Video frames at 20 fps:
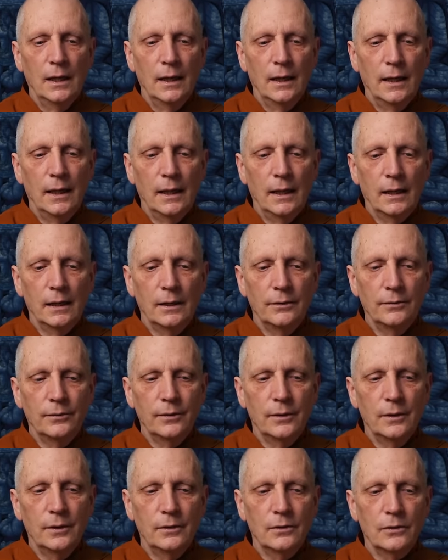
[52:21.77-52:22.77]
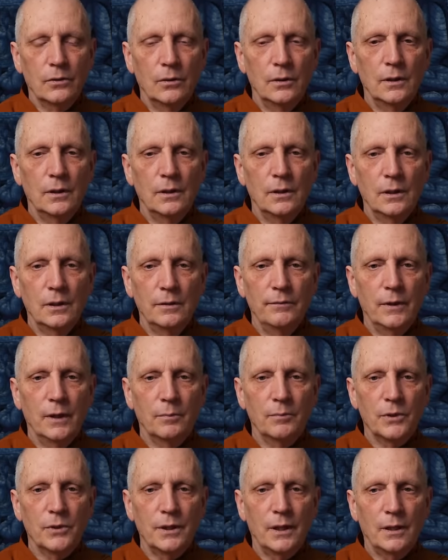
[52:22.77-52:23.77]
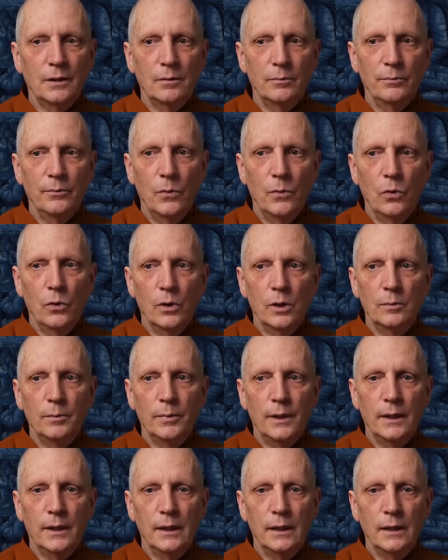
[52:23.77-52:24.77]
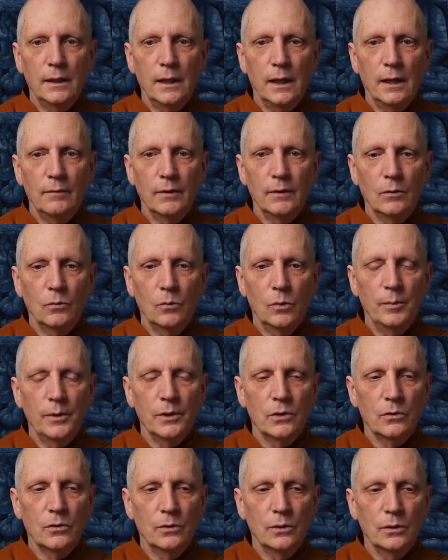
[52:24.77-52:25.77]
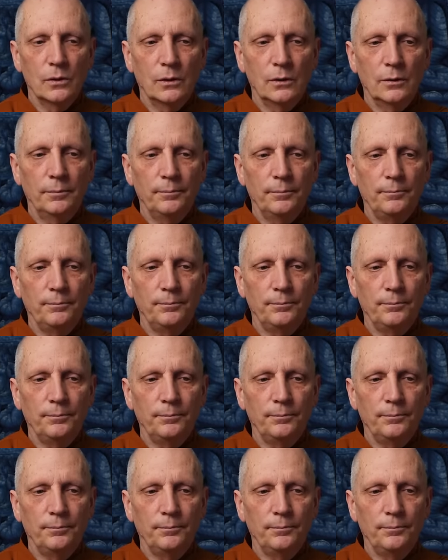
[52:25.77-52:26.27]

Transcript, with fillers: And he's going to even upset them more by having a woman's order.